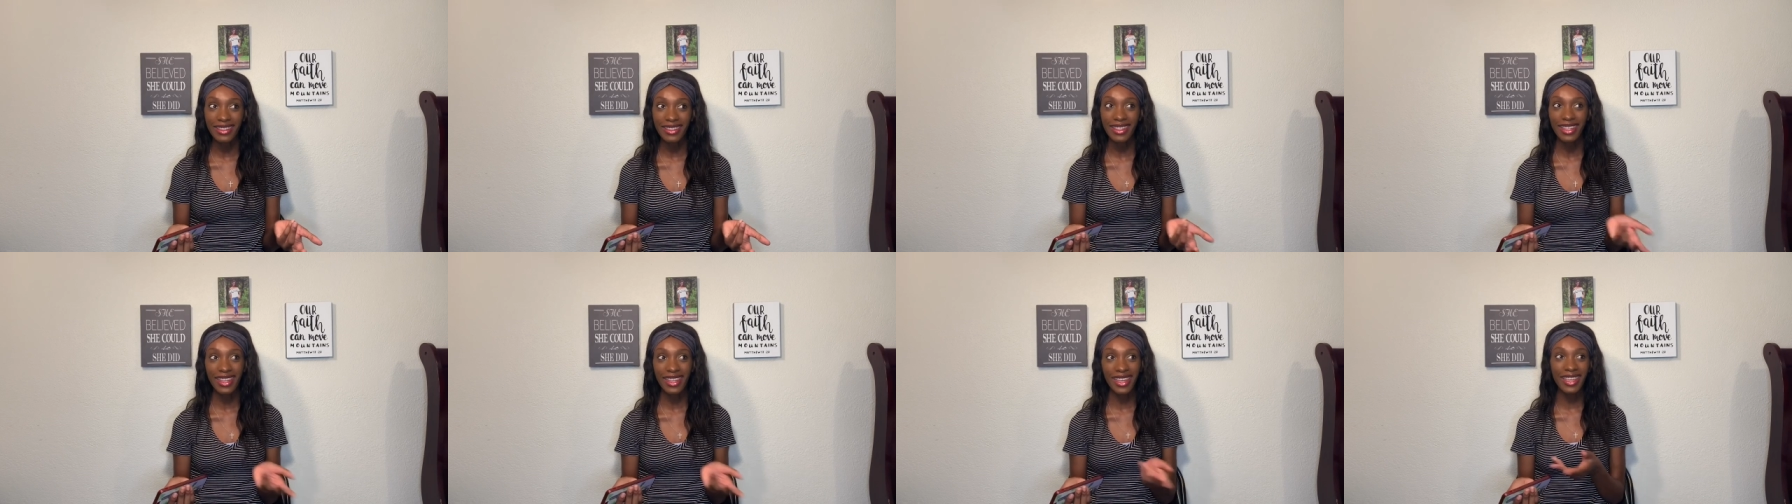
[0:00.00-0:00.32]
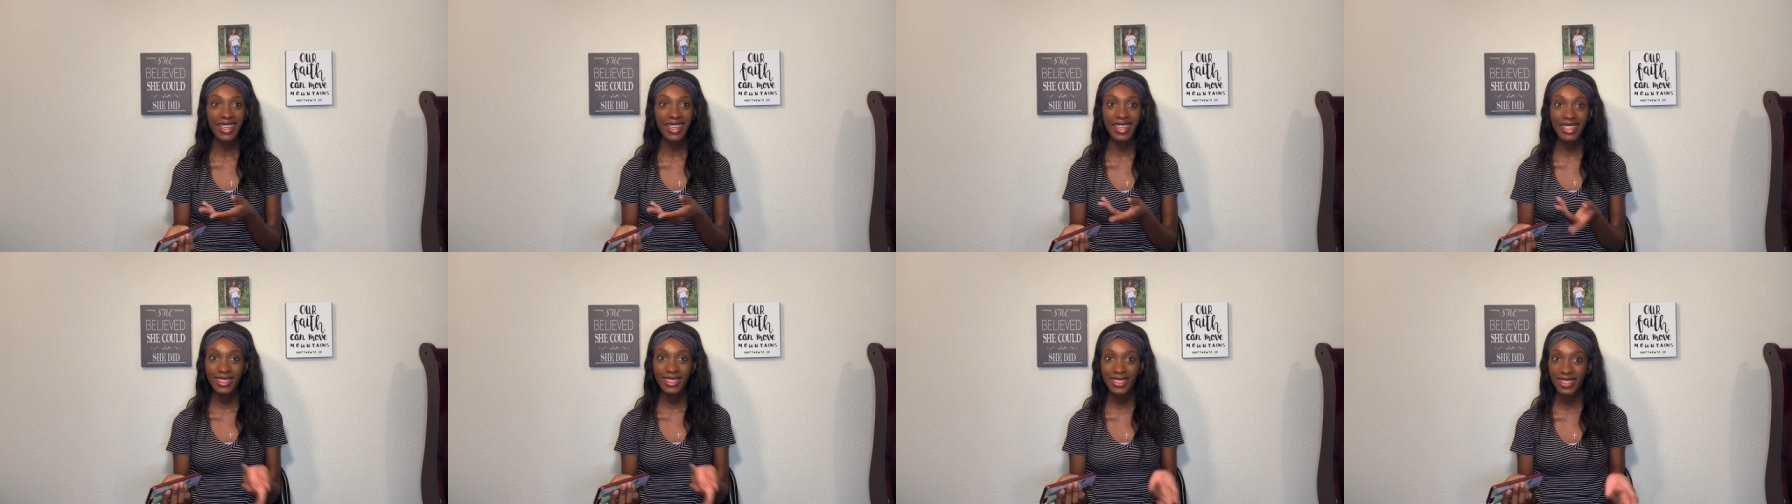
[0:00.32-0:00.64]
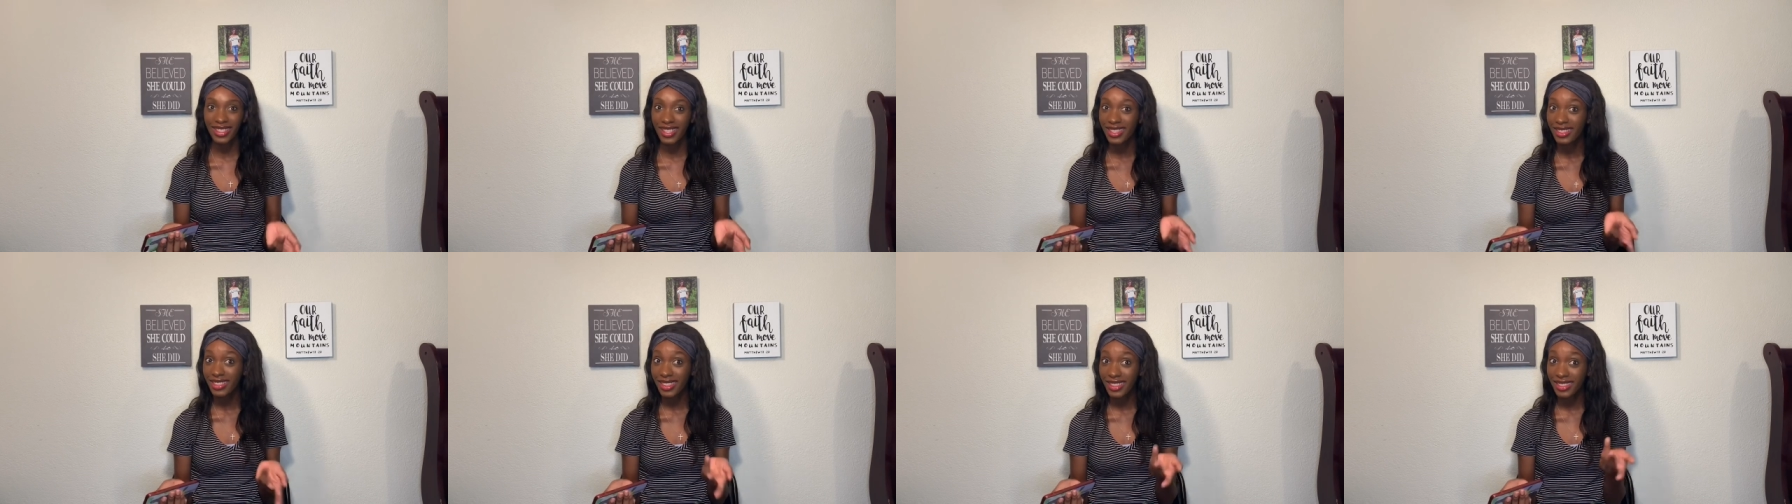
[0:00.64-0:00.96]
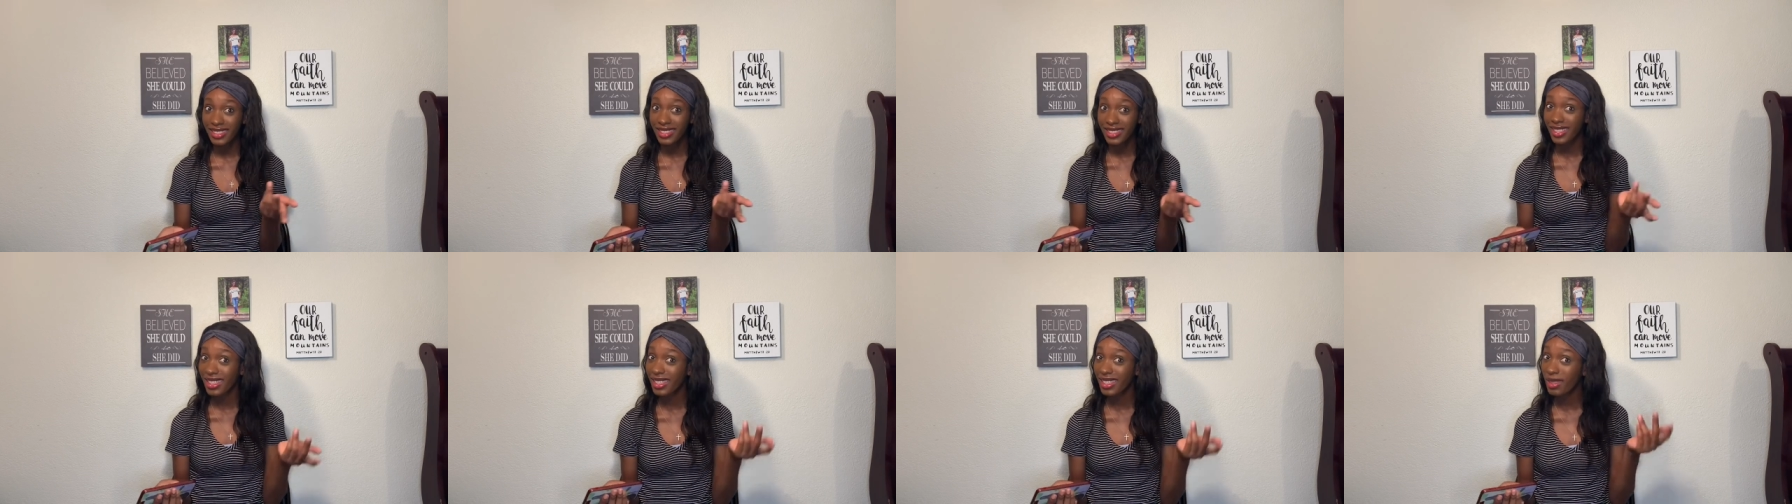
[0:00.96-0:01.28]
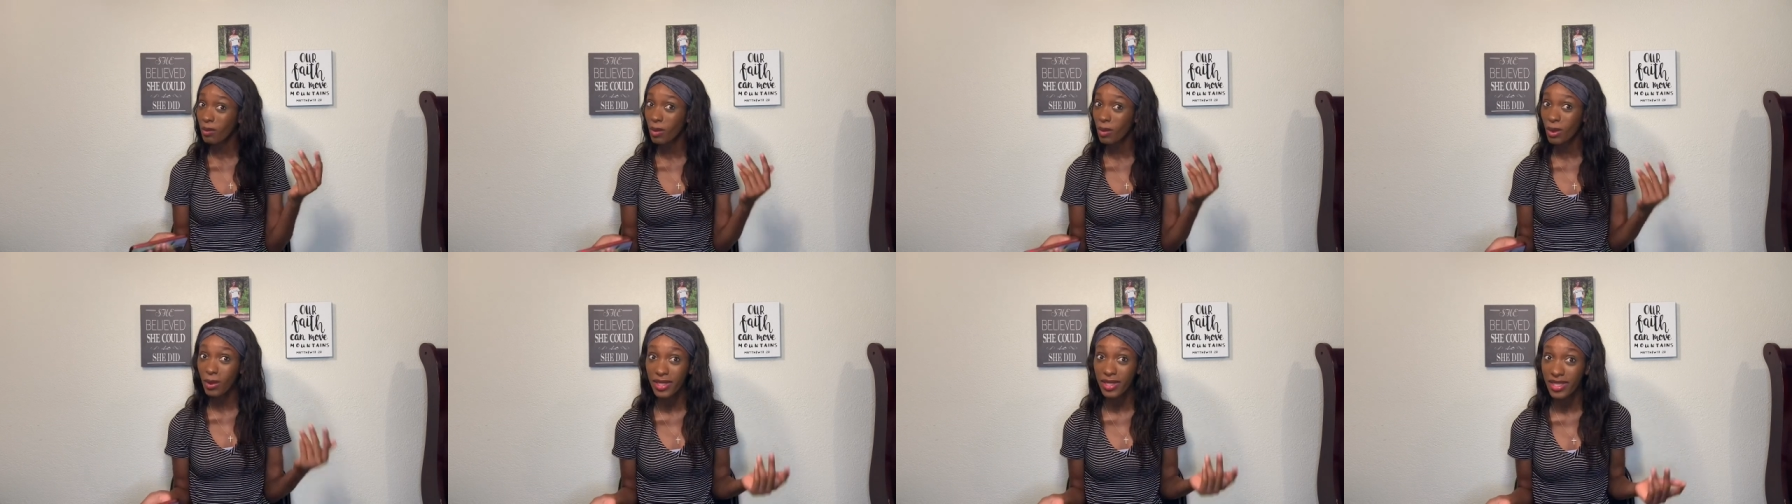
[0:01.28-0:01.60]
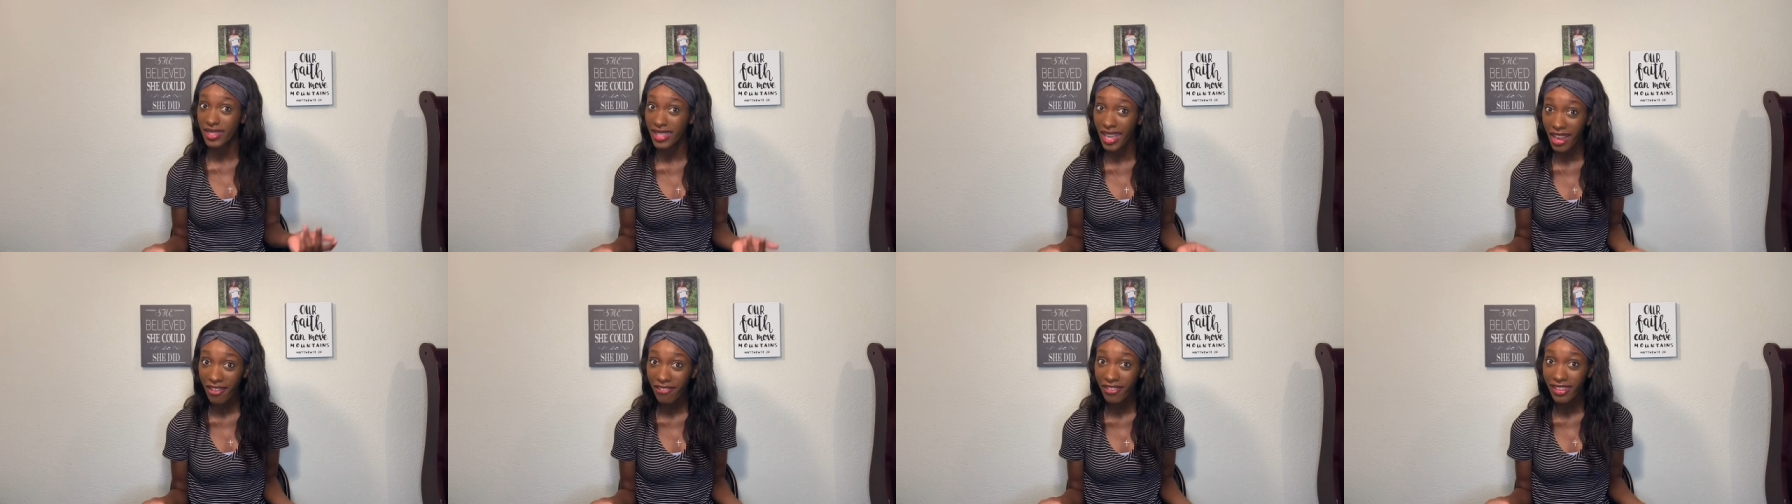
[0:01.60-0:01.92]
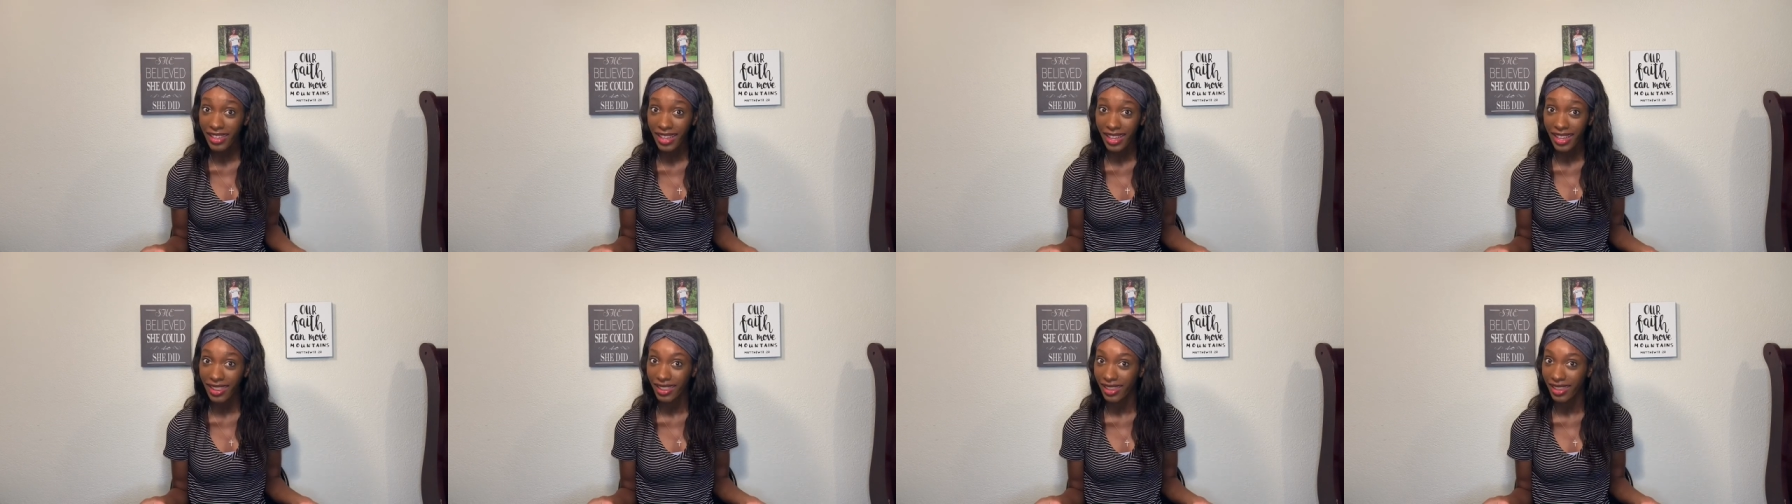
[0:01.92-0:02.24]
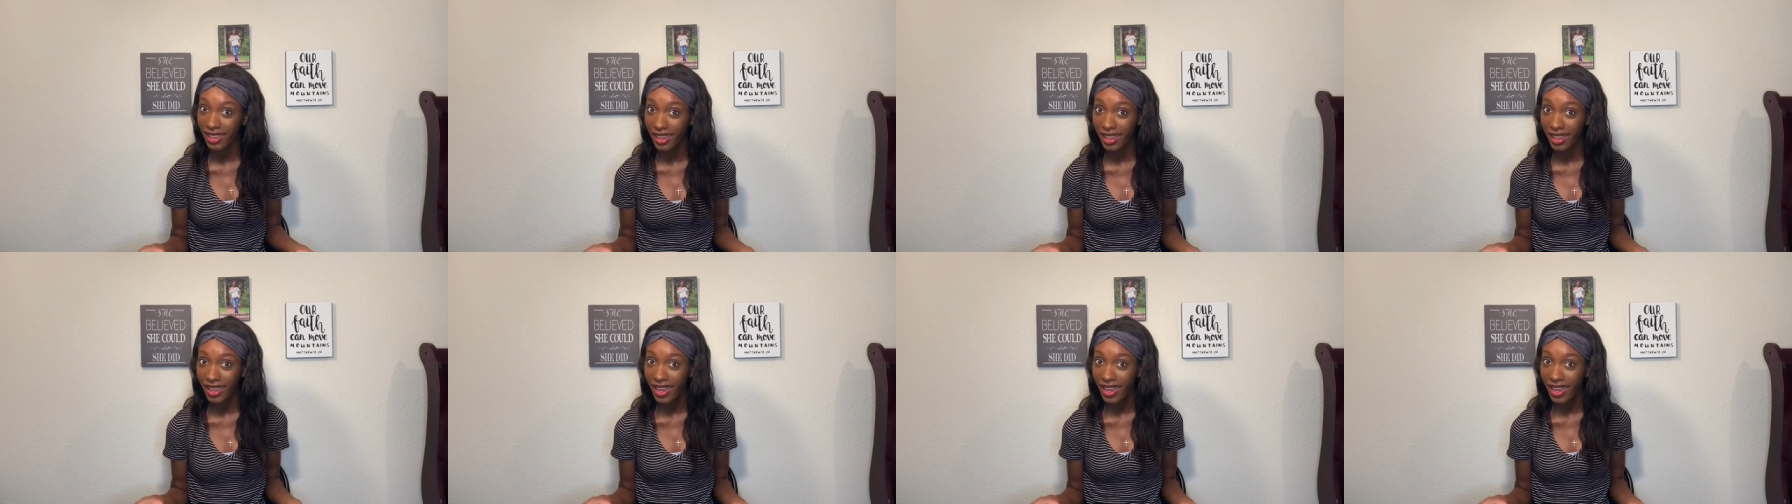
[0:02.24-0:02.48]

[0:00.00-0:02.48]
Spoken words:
Like, in Jesus, most definitely.